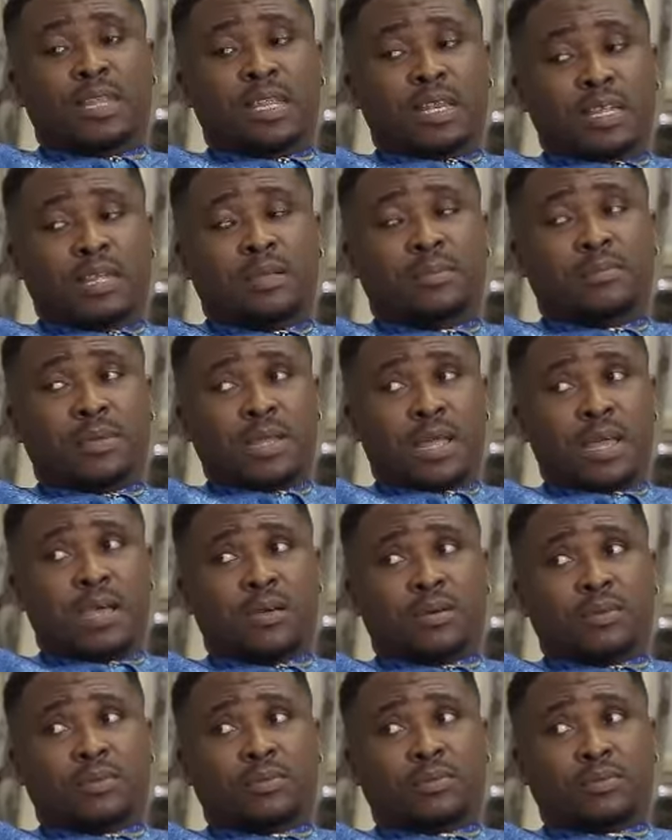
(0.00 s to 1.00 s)
meet him
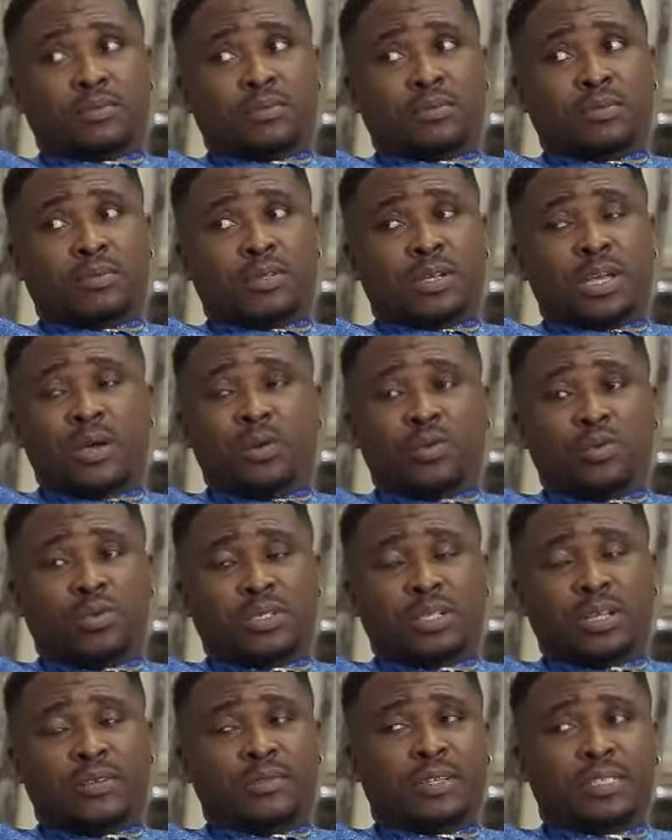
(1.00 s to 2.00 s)
now, I
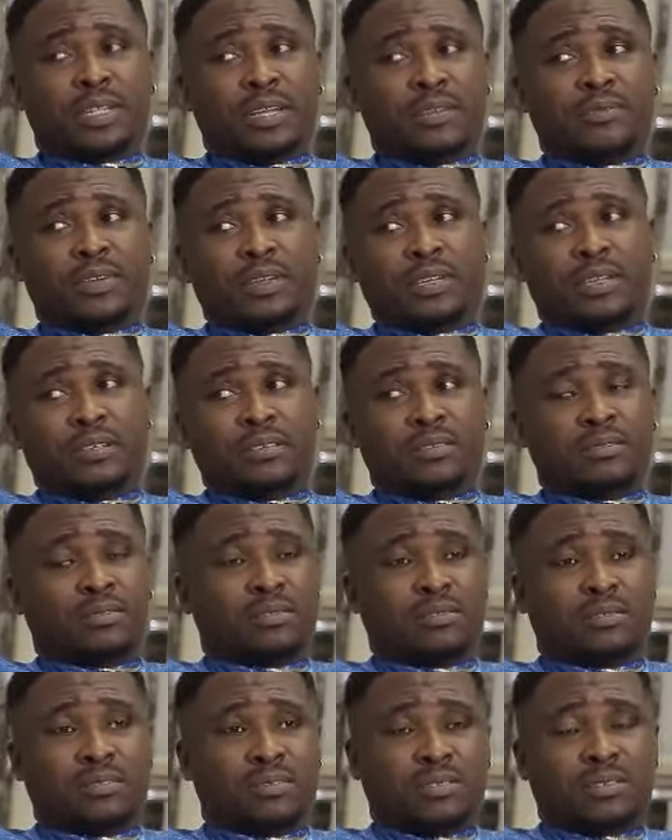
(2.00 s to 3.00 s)
wouldn't have intervened in